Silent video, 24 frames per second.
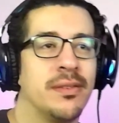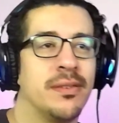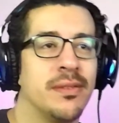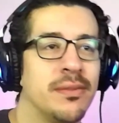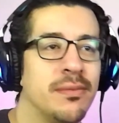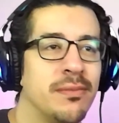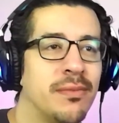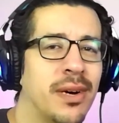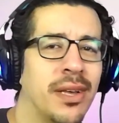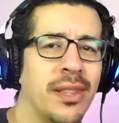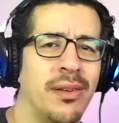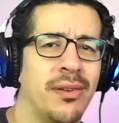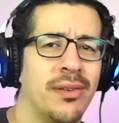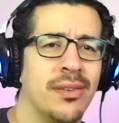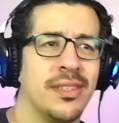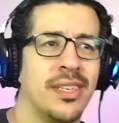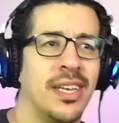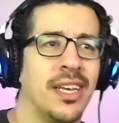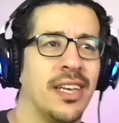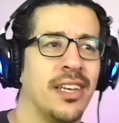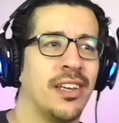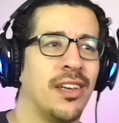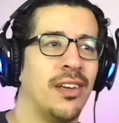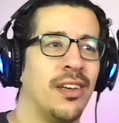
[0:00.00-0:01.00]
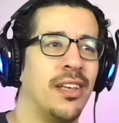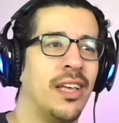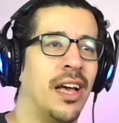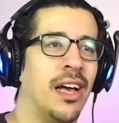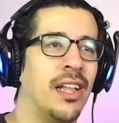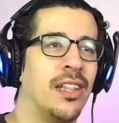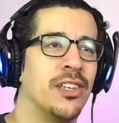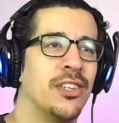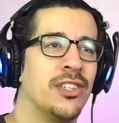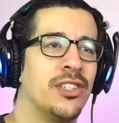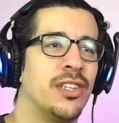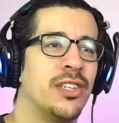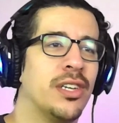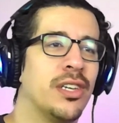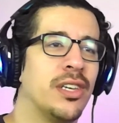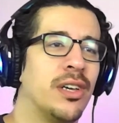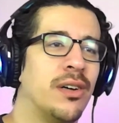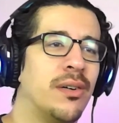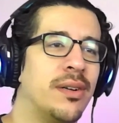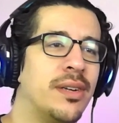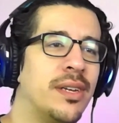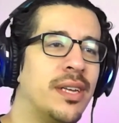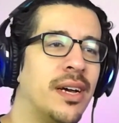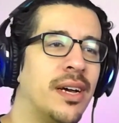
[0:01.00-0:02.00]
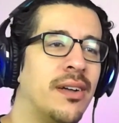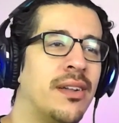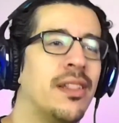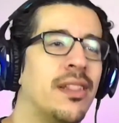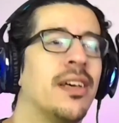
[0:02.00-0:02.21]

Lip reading: while there's like hella shit going down.